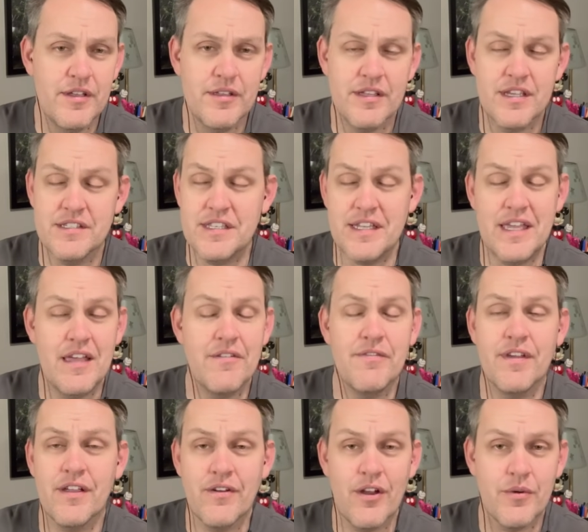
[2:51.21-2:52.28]
because they can't
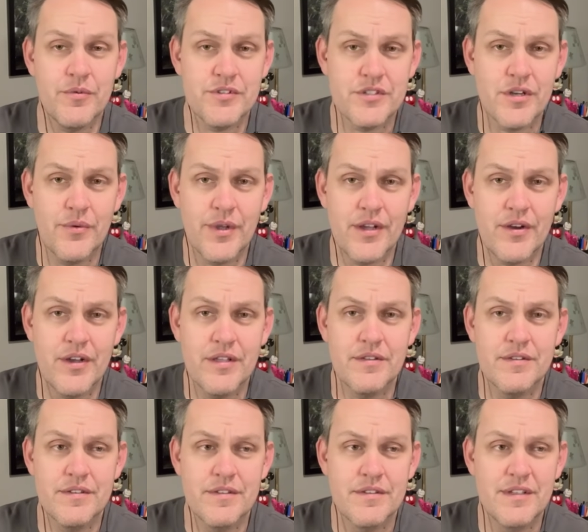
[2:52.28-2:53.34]
figure out what's going on.